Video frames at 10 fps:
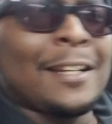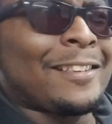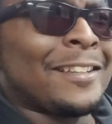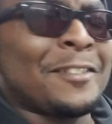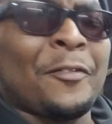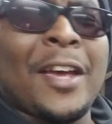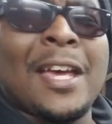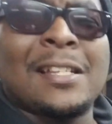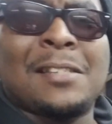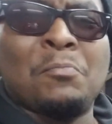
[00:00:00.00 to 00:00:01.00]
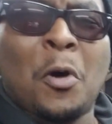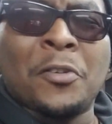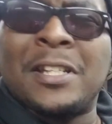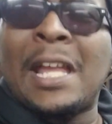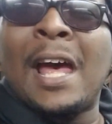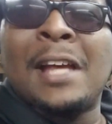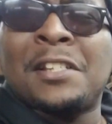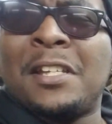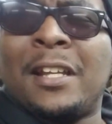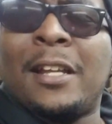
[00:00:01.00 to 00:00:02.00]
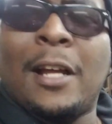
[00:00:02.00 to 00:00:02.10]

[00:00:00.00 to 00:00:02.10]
I think the vans on the dash said it.